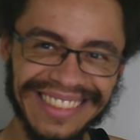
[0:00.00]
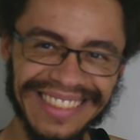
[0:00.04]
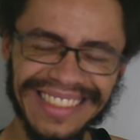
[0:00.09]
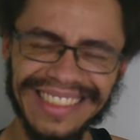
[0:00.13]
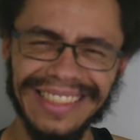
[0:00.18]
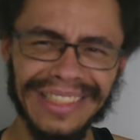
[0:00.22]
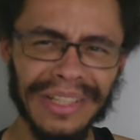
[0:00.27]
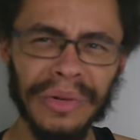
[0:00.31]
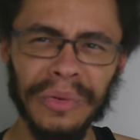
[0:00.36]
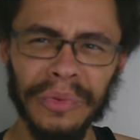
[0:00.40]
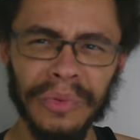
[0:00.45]

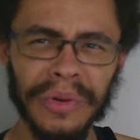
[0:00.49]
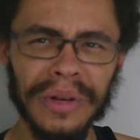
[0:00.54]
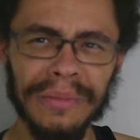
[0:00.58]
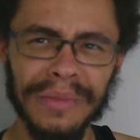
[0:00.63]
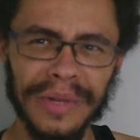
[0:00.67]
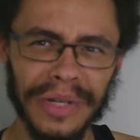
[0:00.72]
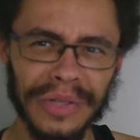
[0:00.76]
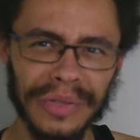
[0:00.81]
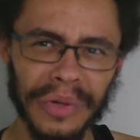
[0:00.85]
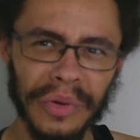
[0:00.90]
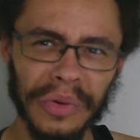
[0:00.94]
Because
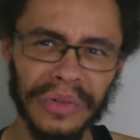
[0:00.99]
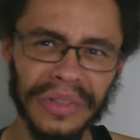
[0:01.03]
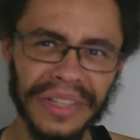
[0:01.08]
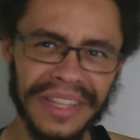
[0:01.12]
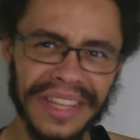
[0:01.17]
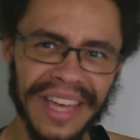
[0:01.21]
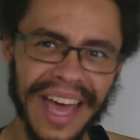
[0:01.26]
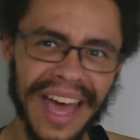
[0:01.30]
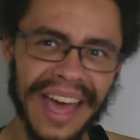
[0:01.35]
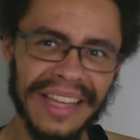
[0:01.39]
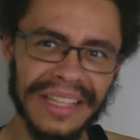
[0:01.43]
women are
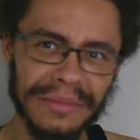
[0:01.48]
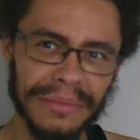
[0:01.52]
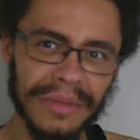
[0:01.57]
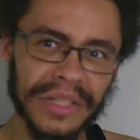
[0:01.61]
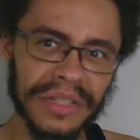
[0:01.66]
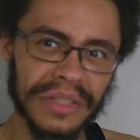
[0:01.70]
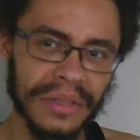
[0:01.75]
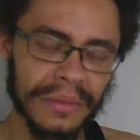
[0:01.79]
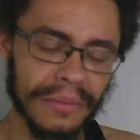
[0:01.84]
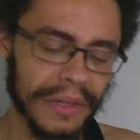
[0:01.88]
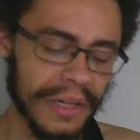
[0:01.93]
totally that,
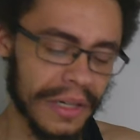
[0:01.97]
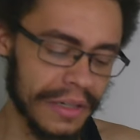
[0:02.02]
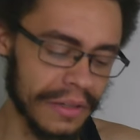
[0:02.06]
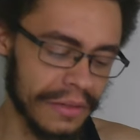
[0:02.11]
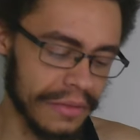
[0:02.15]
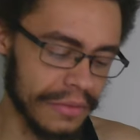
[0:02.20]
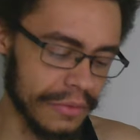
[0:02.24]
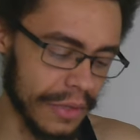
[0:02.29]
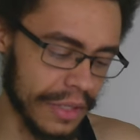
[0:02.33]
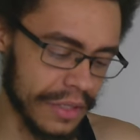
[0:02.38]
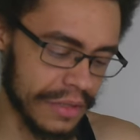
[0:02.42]
especially in the
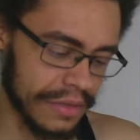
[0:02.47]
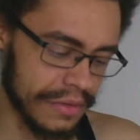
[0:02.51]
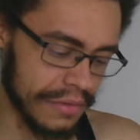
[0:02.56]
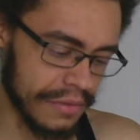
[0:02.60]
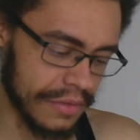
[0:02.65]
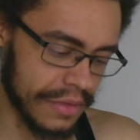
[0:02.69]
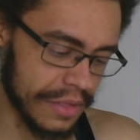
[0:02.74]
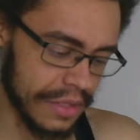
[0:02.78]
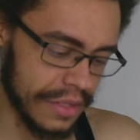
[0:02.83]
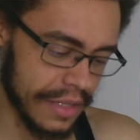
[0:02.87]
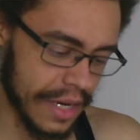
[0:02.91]
modern
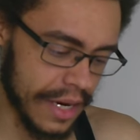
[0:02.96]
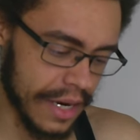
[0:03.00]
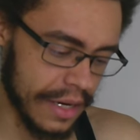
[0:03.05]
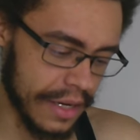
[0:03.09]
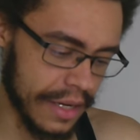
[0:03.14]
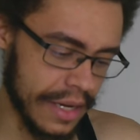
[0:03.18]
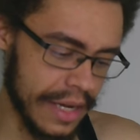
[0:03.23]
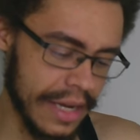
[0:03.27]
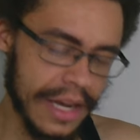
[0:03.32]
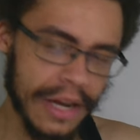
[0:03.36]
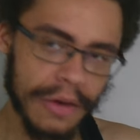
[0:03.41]
Western
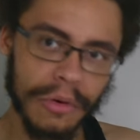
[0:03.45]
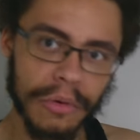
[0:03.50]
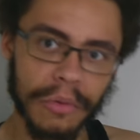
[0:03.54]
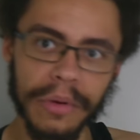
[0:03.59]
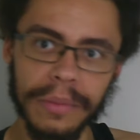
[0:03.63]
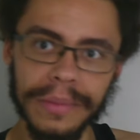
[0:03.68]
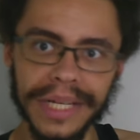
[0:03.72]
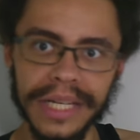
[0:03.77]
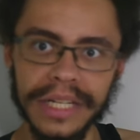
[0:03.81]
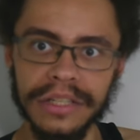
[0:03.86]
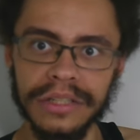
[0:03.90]
society, where
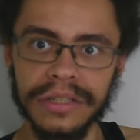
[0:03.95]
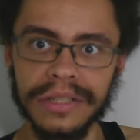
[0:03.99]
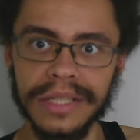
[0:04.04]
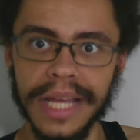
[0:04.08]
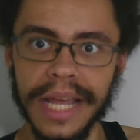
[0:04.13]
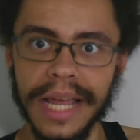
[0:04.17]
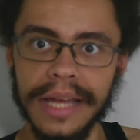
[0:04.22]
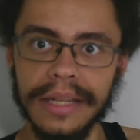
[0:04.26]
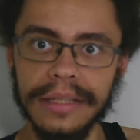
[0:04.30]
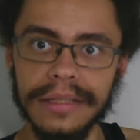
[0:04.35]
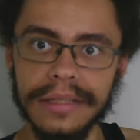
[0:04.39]
women can just
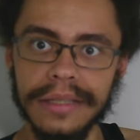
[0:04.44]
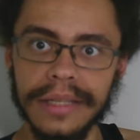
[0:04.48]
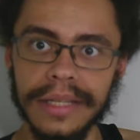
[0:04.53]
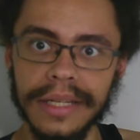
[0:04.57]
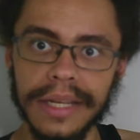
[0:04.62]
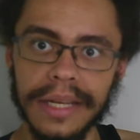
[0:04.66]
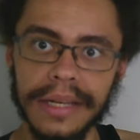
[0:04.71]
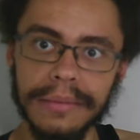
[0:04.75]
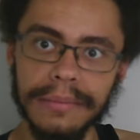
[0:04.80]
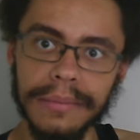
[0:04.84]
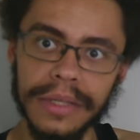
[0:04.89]
dance and
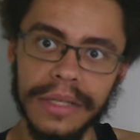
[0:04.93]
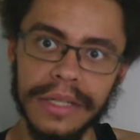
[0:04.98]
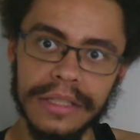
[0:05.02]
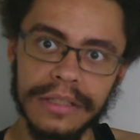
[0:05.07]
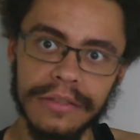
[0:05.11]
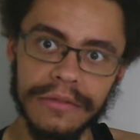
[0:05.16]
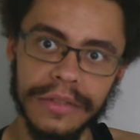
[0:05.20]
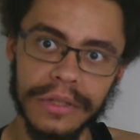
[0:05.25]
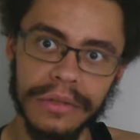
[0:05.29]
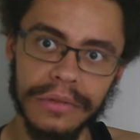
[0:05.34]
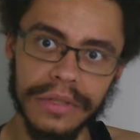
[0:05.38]
then get
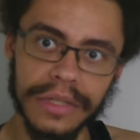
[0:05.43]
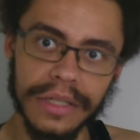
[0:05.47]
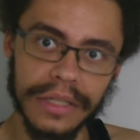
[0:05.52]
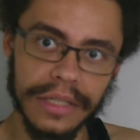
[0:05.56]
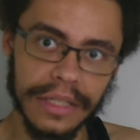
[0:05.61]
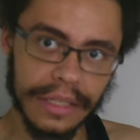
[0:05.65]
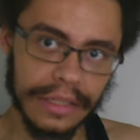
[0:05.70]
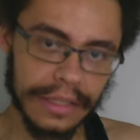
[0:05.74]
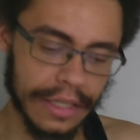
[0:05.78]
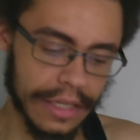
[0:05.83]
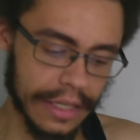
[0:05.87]
millions of views
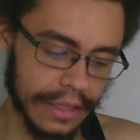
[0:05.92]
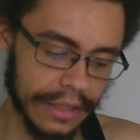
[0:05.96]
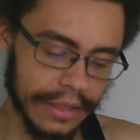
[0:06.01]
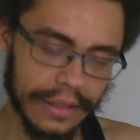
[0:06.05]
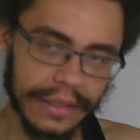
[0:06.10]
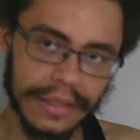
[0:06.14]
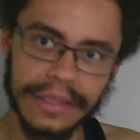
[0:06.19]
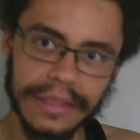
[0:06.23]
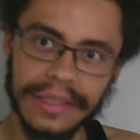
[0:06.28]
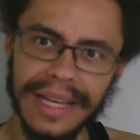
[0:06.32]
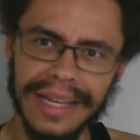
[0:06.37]
on
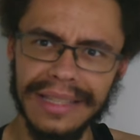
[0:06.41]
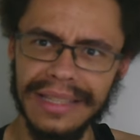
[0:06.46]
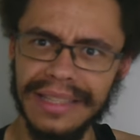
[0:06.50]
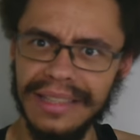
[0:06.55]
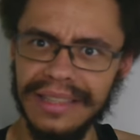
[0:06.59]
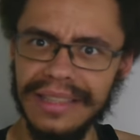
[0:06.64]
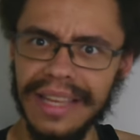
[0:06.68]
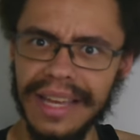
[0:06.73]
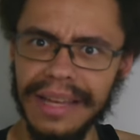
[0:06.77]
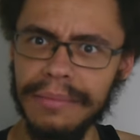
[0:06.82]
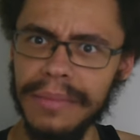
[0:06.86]
TikTok. Because
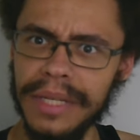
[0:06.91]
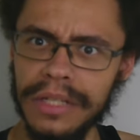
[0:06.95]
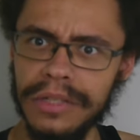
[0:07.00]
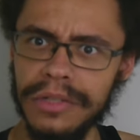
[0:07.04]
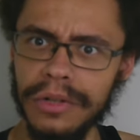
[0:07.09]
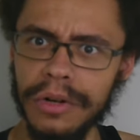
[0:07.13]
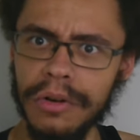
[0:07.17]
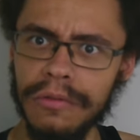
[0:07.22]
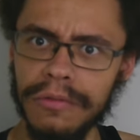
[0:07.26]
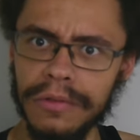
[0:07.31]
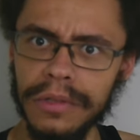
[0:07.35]
that
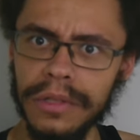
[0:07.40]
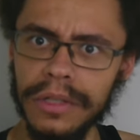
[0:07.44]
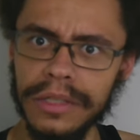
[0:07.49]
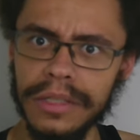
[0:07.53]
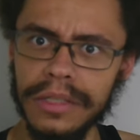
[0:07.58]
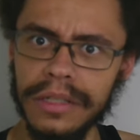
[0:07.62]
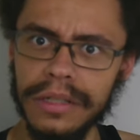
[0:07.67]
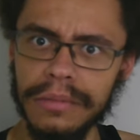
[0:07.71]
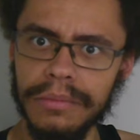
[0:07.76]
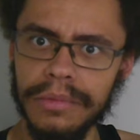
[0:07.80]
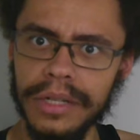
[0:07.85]
means you're
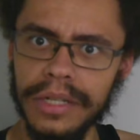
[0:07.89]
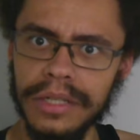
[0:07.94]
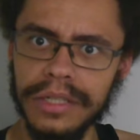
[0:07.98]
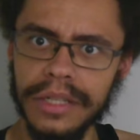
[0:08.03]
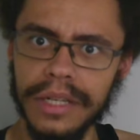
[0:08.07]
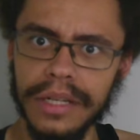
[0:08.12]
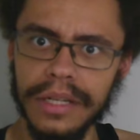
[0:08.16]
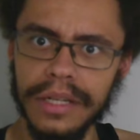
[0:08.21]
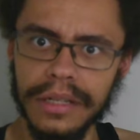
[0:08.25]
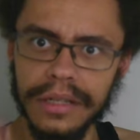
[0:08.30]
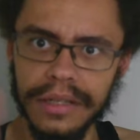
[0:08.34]
overlooked and
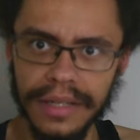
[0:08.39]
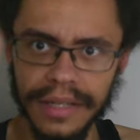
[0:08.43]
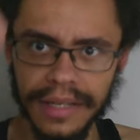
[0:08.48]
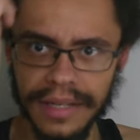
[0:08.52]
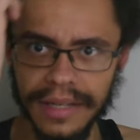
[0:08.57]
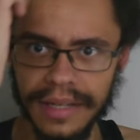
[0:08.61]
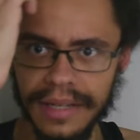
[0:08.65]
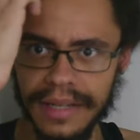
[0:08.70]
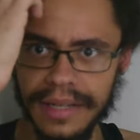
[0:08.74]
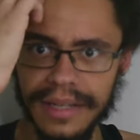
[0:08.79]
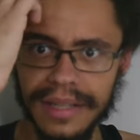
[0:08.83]
unappreciated.
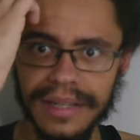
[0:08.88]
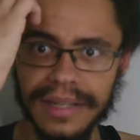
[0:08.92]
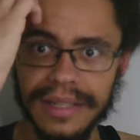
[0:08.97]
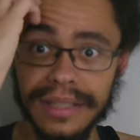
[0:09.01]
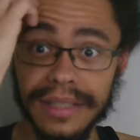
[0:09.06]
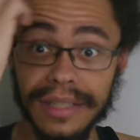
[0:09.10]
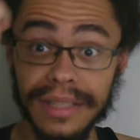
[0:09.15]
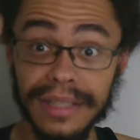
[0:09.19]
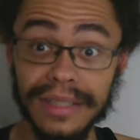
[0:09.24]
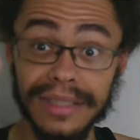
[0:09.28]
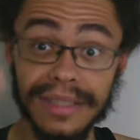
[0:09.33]

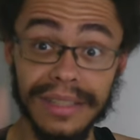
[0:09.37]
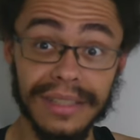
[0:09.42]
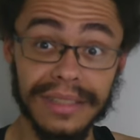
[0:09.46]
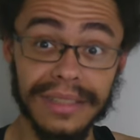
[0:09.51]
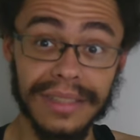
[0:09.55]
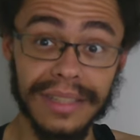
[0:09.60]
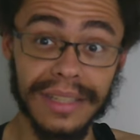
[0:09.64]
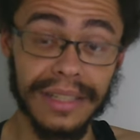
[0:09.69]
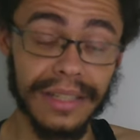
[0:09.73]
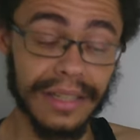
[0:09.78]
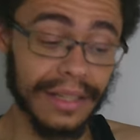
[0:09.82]

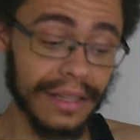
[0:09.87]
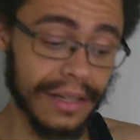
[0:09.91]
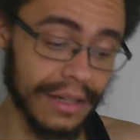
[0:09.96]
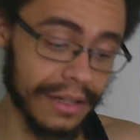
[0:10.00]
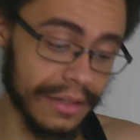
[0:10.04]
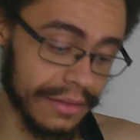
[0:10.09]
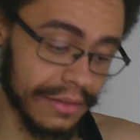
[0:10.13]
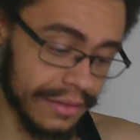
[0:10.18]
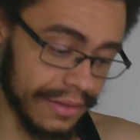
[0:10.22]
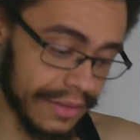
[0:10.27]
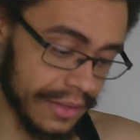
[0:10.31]
Jesus, the
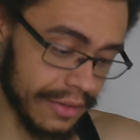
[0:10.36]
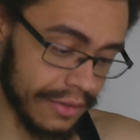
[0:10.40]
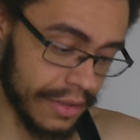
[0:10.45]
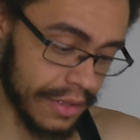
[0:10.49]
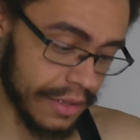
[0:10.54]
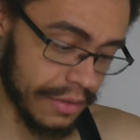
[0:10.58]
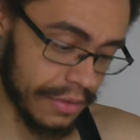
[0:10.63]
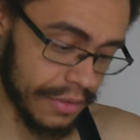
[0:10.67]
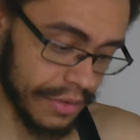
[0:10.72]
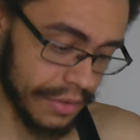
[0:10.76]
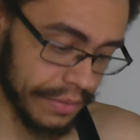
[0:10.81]
ego.
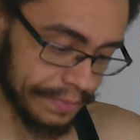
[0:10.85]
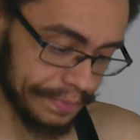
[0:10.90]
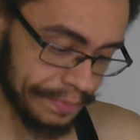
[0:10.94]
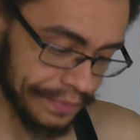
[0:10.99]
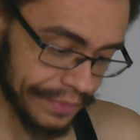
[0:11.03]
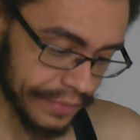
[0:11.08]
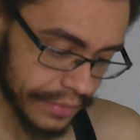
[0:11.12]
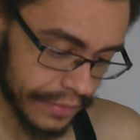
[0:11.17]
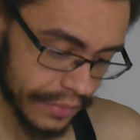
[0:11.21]
Gross.